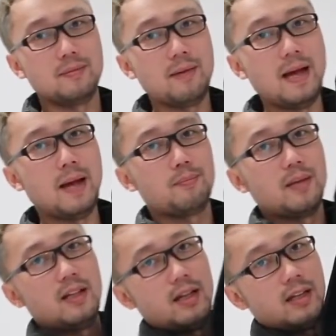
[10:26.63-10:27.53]
And the
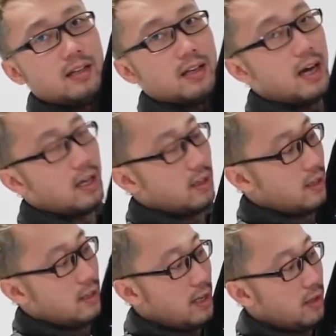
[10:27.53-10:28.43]
best thing
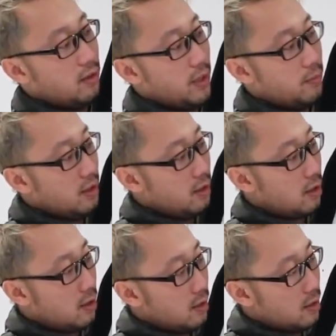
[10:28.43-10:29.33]
about
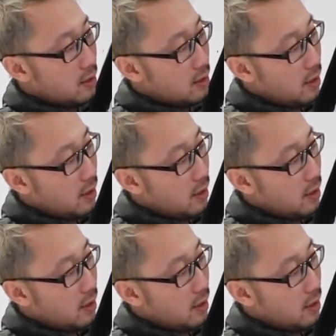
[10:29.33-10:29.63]
that is